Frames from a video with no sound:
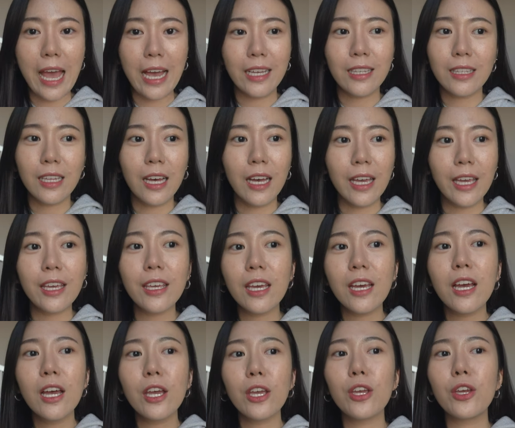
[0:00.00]
and like,
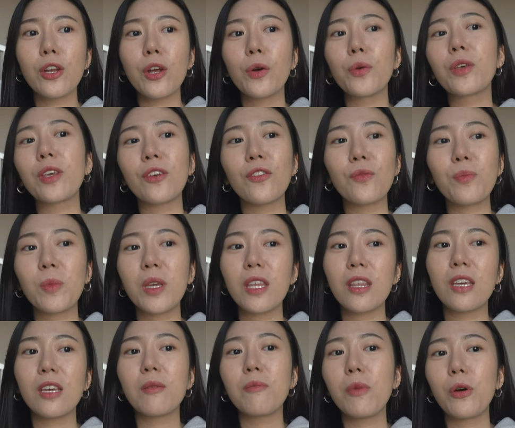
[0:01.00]
you know, give me
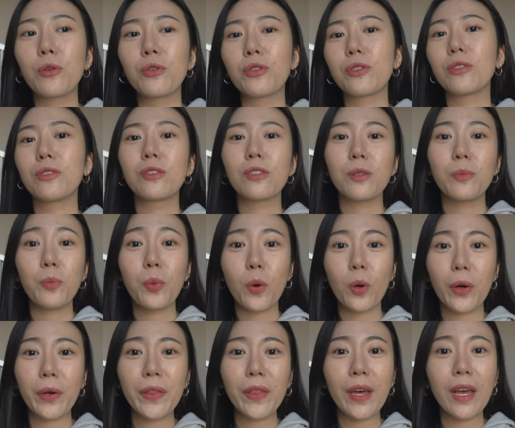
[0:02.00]
the emotional
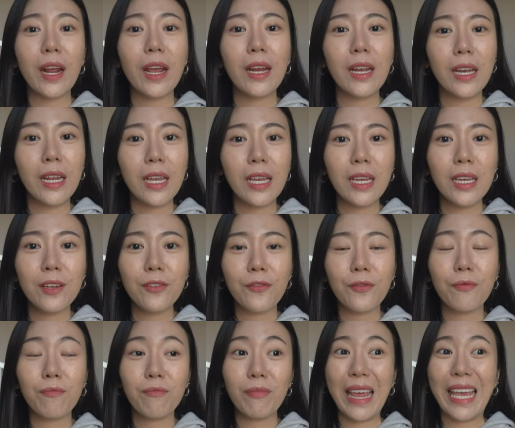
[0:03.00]
support that I need,
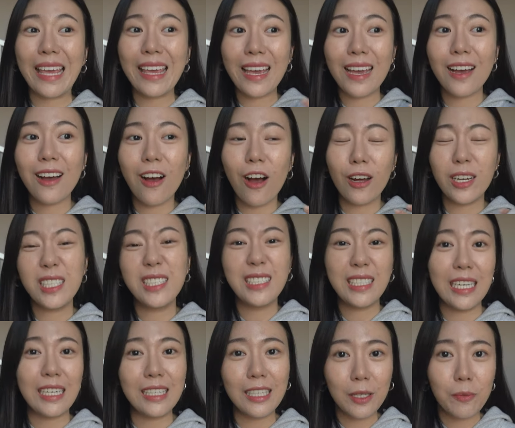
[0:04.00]
like on a
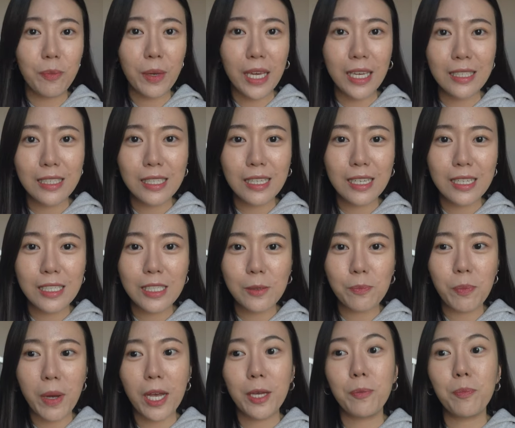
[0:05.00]
daily basis
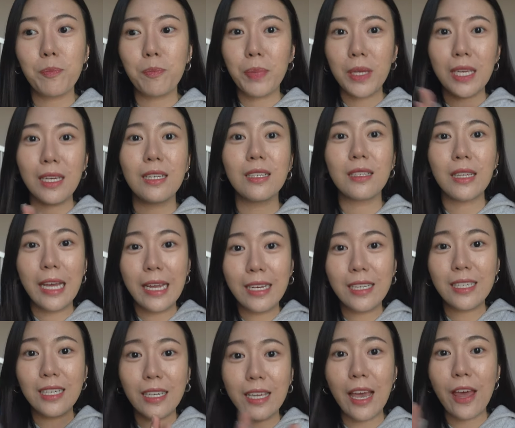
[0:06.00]
by being
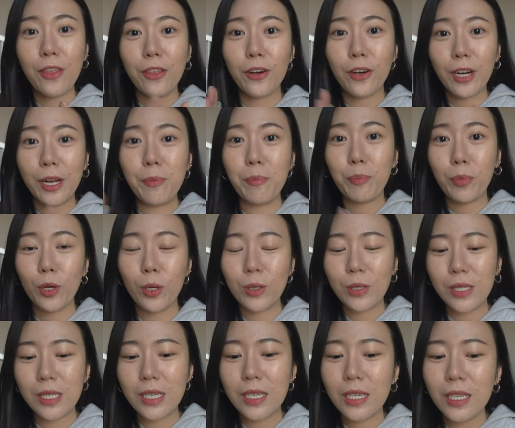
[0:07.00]
like together in
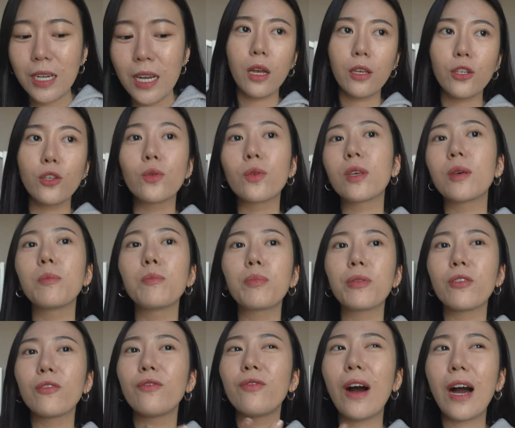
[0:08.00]
person, you can
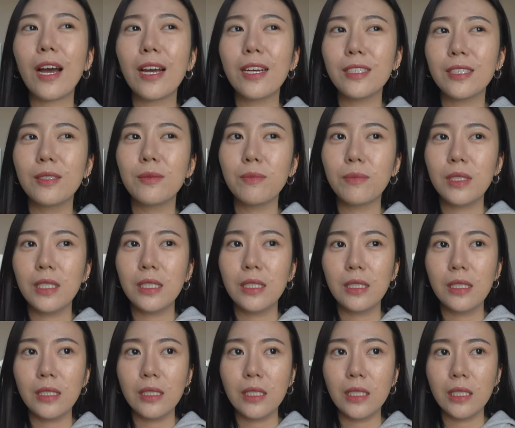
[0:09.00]
provide
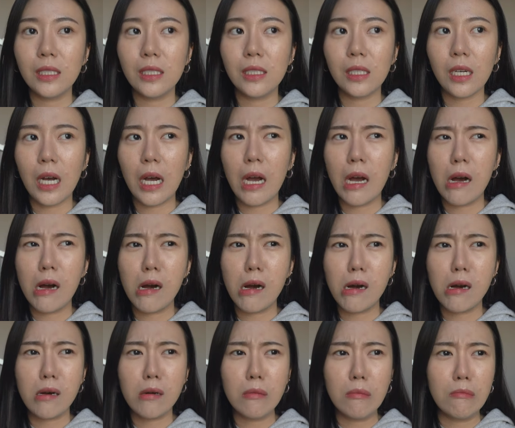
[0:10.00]
me,
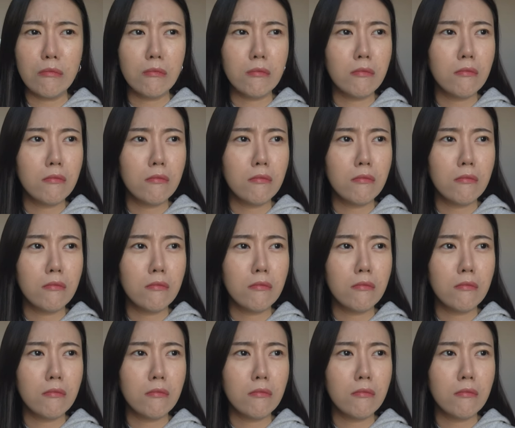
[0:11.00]
um,